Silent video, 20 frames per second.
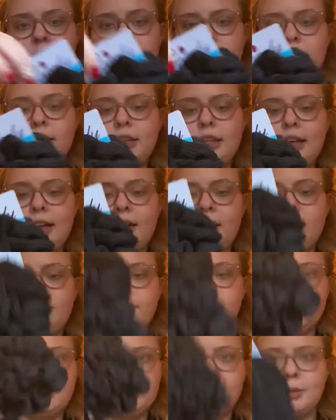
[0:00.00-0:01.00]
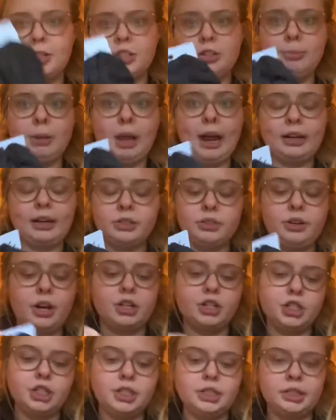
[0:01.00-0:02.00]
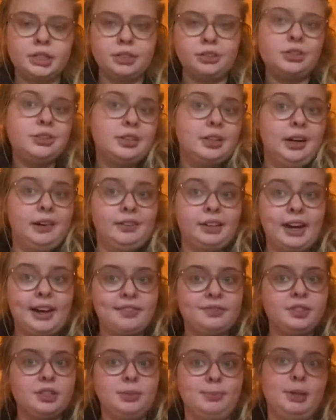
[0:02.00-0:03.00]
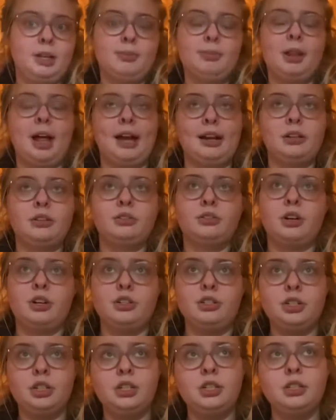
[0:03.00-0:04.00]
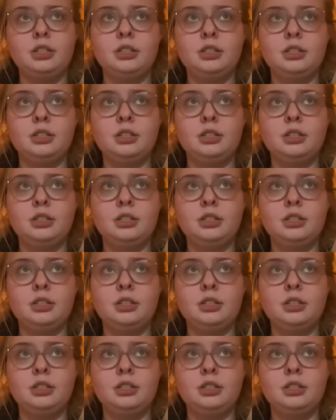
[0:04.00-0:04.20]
thing of just a bunch of black scrunchies because you can never have too many black scrunchies.